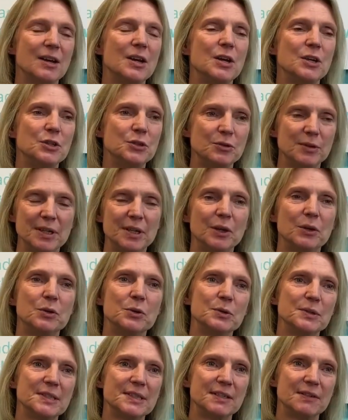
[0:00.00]
during the
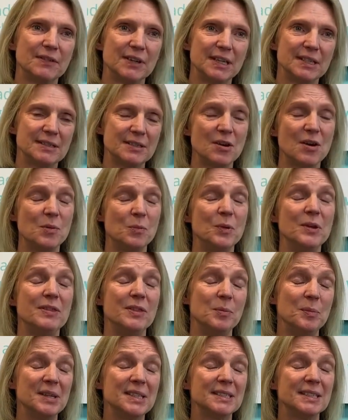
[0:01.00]
course of its time with the
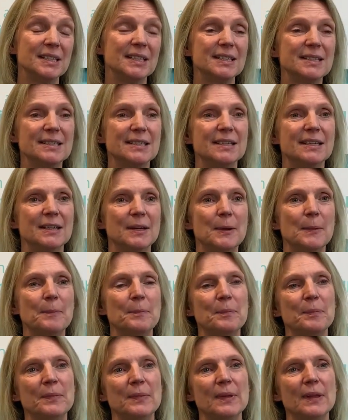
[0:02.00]
business.
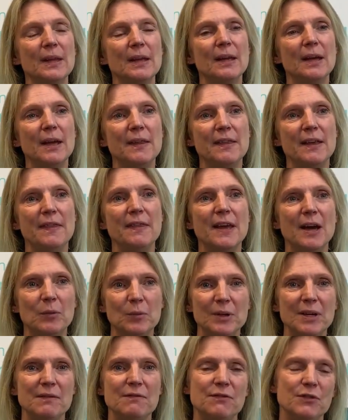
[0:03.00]
And then that will
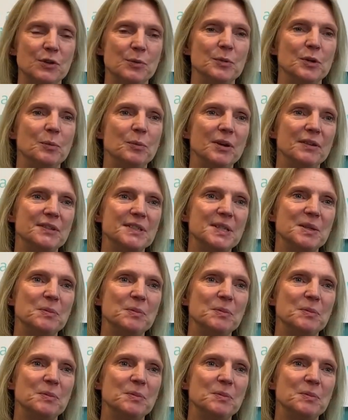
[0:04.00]
inform your privacy